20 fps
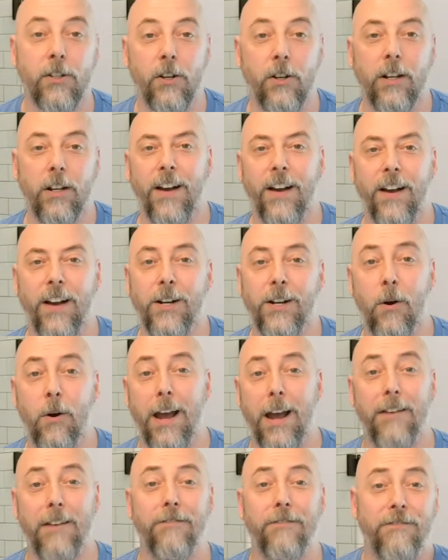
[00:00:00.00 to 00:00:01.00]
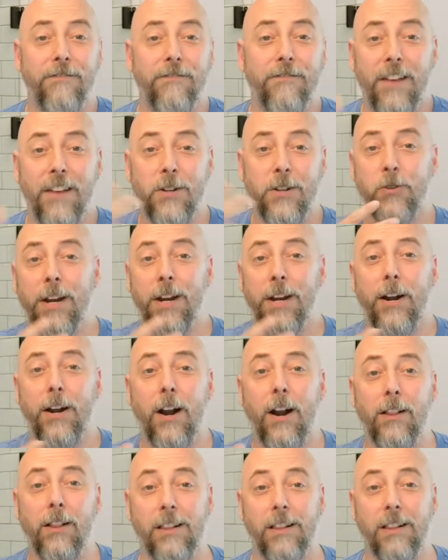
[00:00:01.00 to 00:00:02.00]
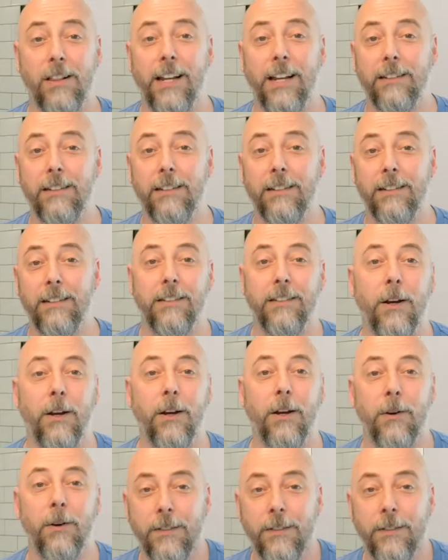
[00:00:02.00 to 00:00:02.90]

If I don't have facial hair, I look like, you know,